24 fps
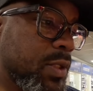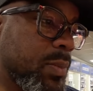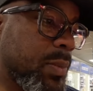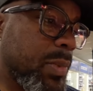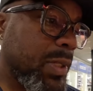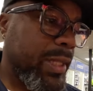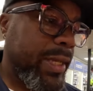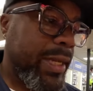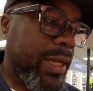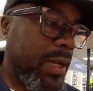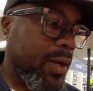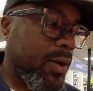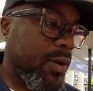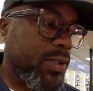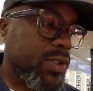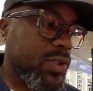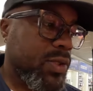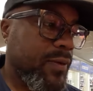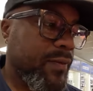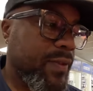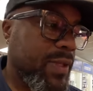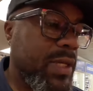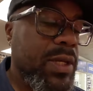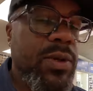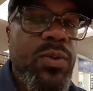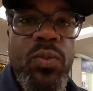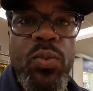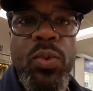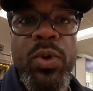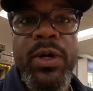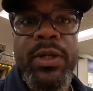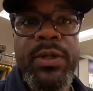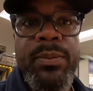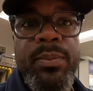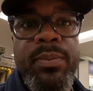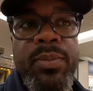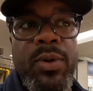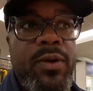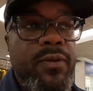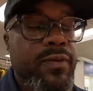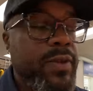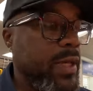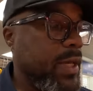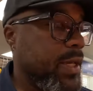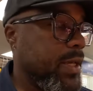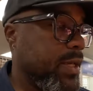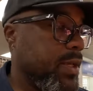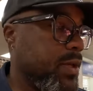But like I also have to get one
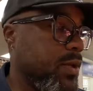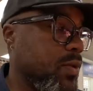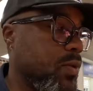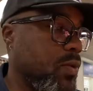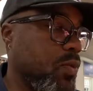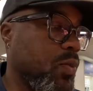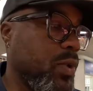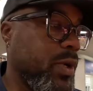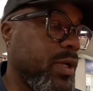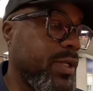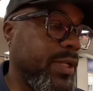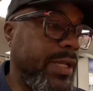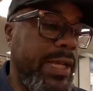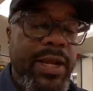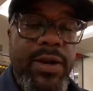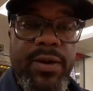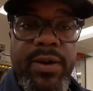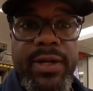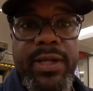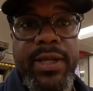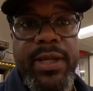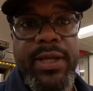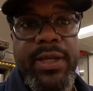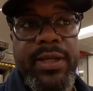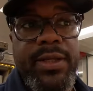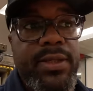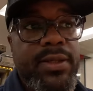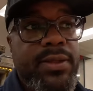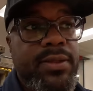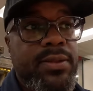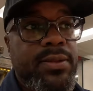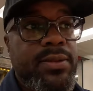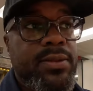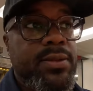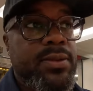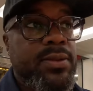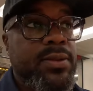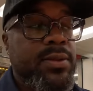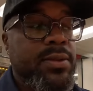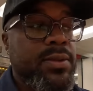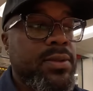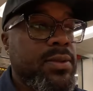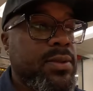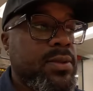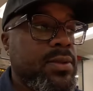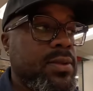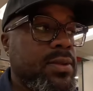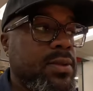birthday, one carrot cake.
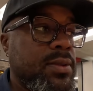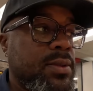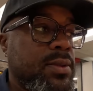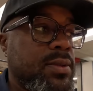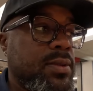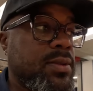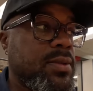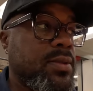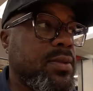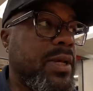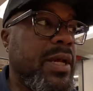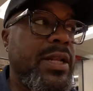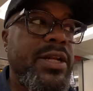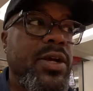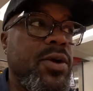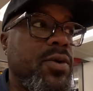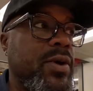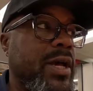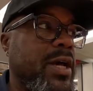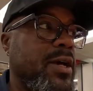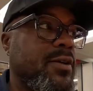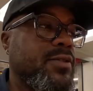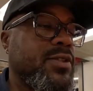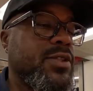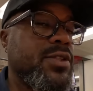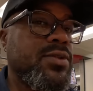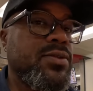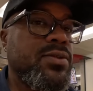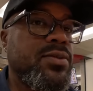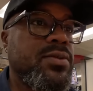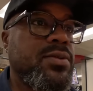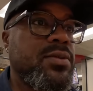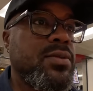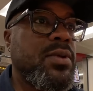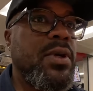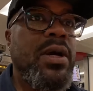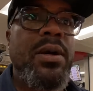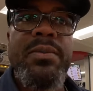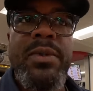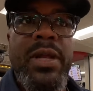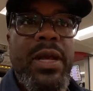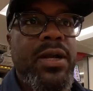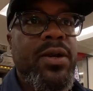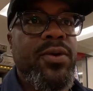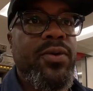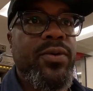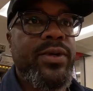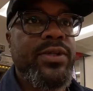I don't have to. I'm
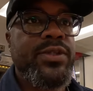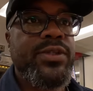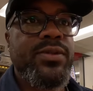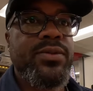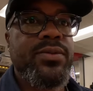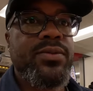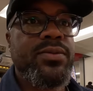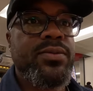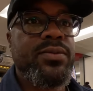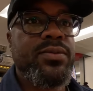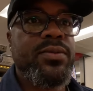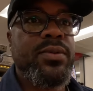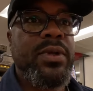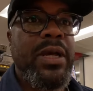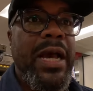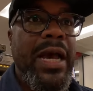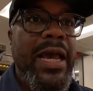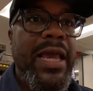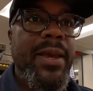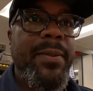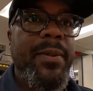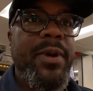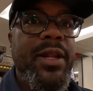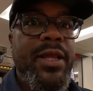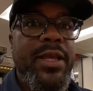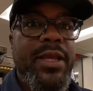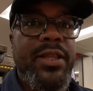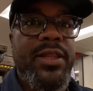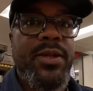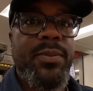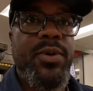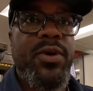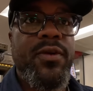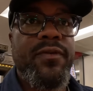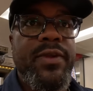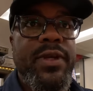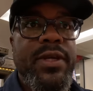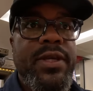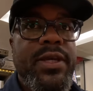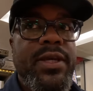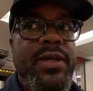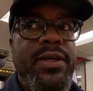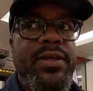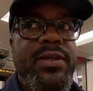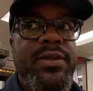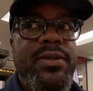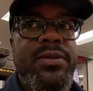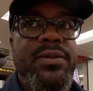not going to. I am gonna get the birthday
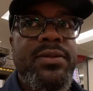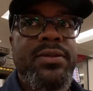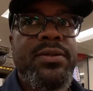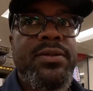cake.